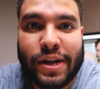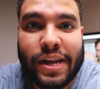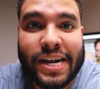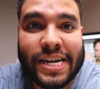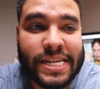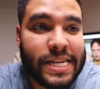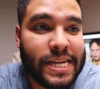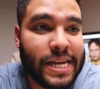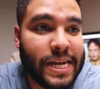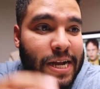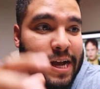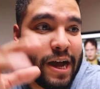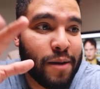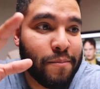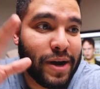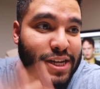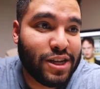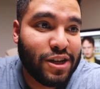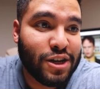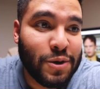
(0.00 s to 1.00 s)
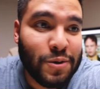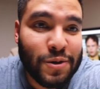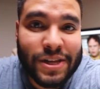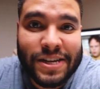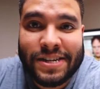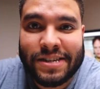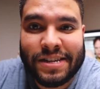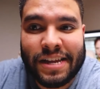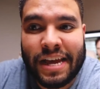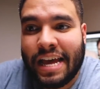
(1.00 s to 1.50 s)
Next thing on my to-do
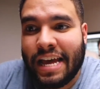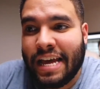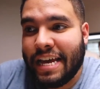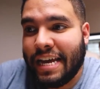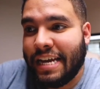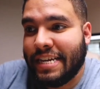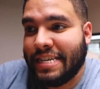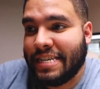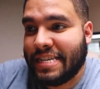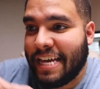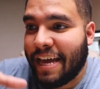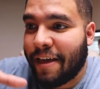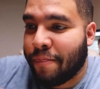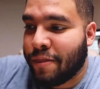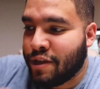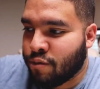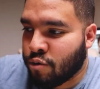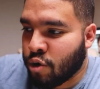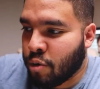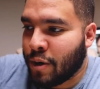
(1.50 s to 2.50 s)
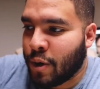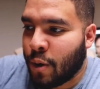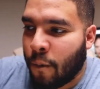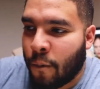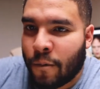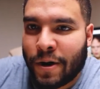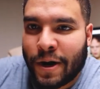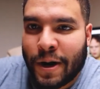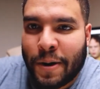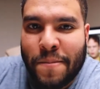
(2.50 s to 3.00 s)
list is get this room in
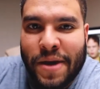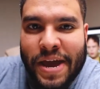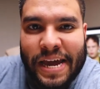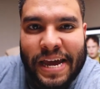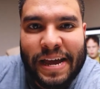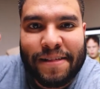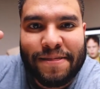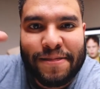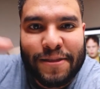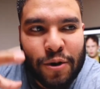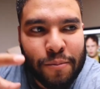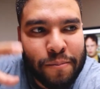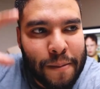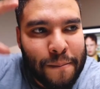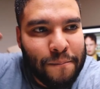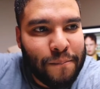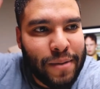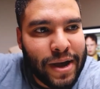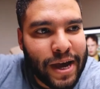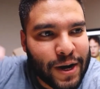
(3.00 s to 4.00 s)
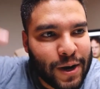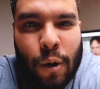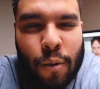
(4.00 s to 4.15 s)
order, make it a little bit better.